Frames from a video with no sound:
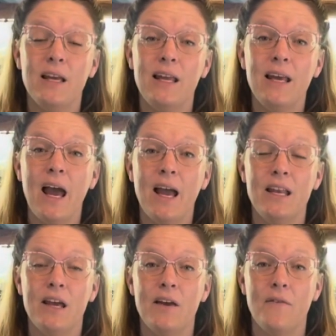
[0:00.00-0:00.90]
any
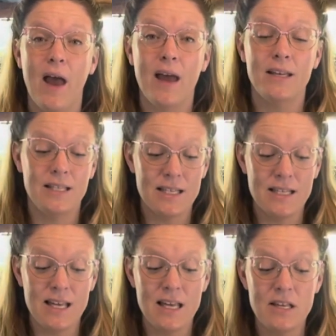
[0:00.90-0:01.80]
kind of
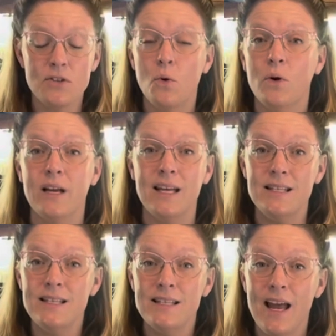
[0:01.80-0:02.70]
disease or
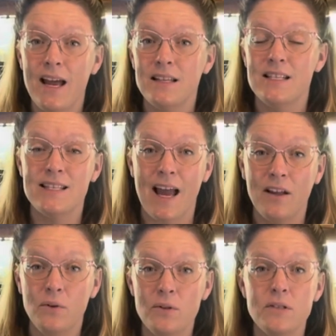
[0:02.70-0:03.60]
insect
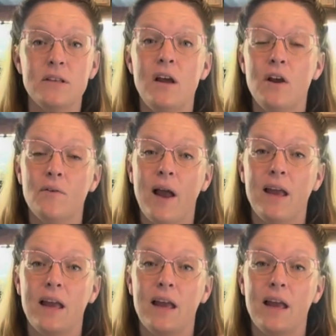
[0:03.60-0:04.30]
cycles, right?